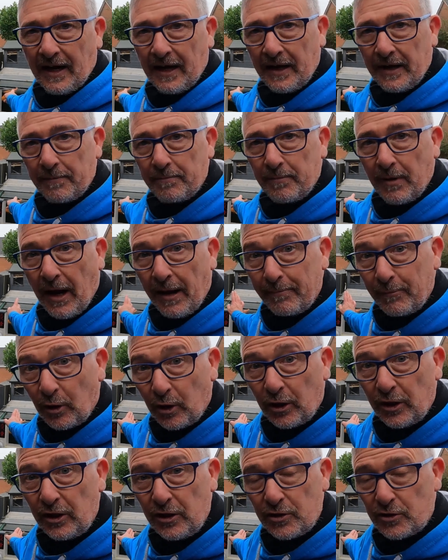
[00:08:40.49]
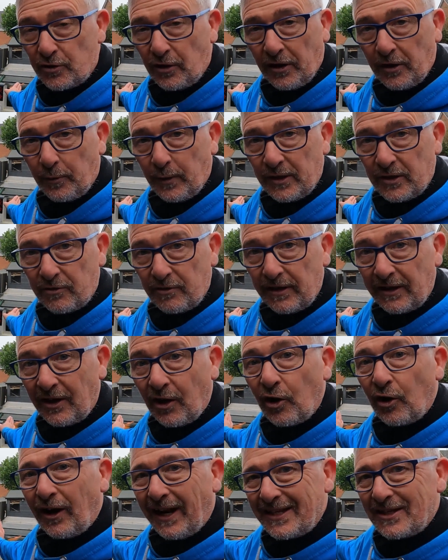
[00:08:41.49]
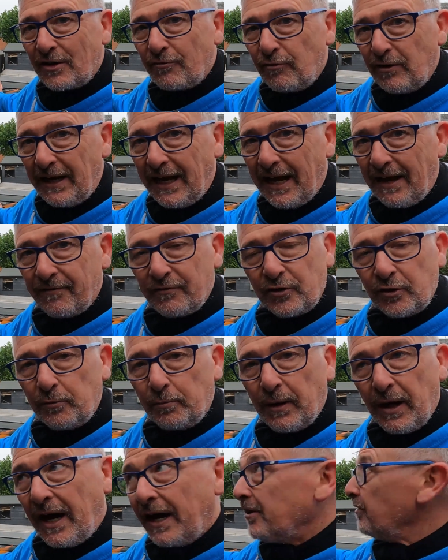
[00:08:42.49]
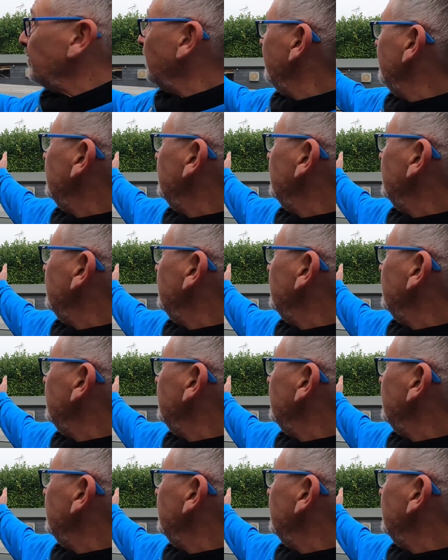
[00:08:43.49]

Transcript: I'm not going to use throughout the winter either unless I really have to, but I don't